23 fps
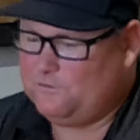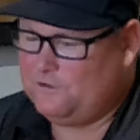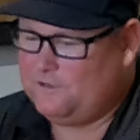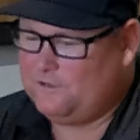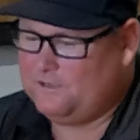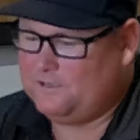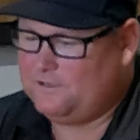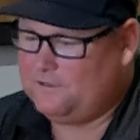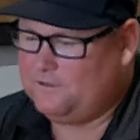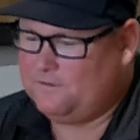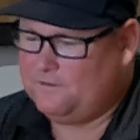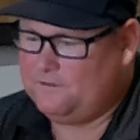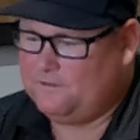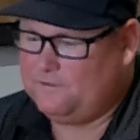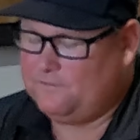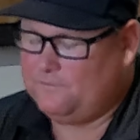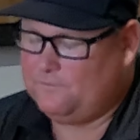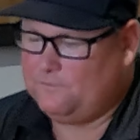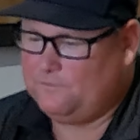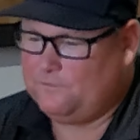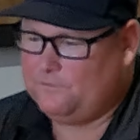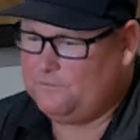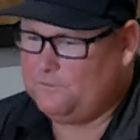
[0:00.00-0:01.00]
truck, and
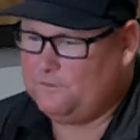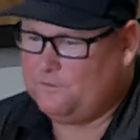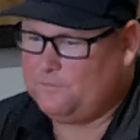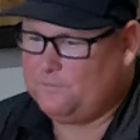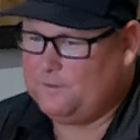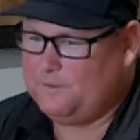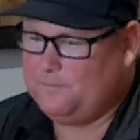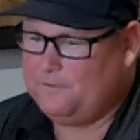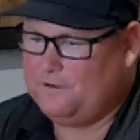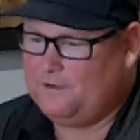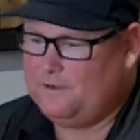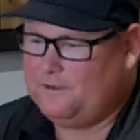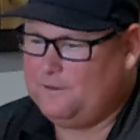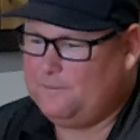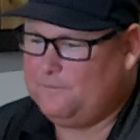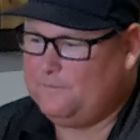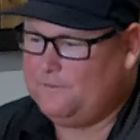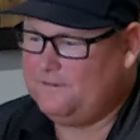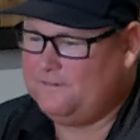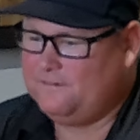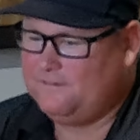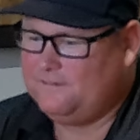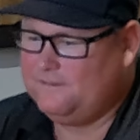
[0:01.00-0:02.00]
was with my
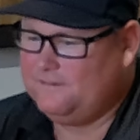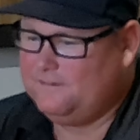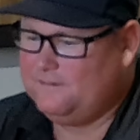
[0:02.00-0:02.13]
mom, and